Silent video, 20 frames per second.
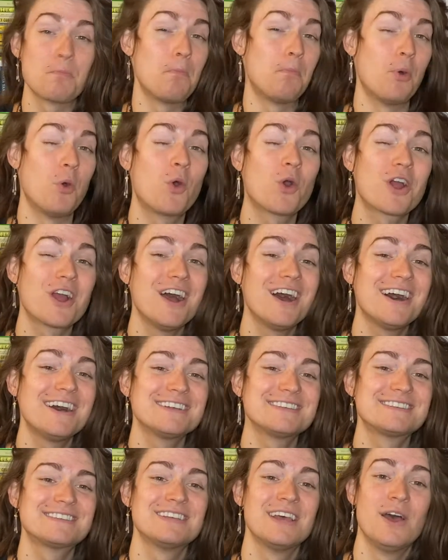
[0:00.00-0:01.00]
bore
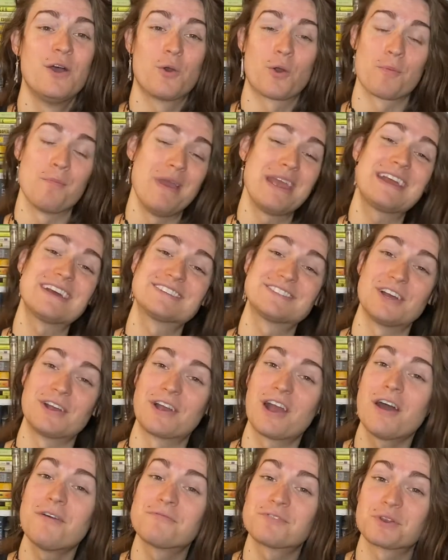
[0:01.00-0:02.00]
us, or make us
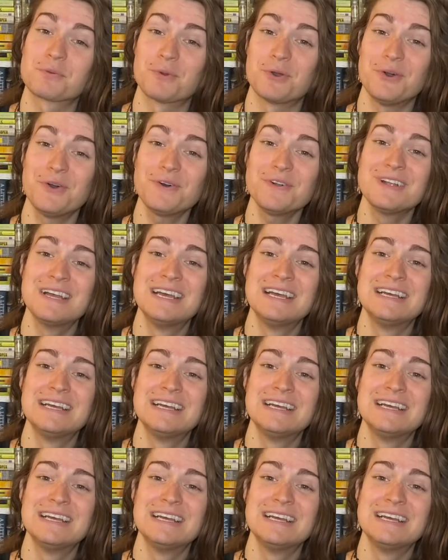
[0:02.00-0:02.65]
uncomfortable,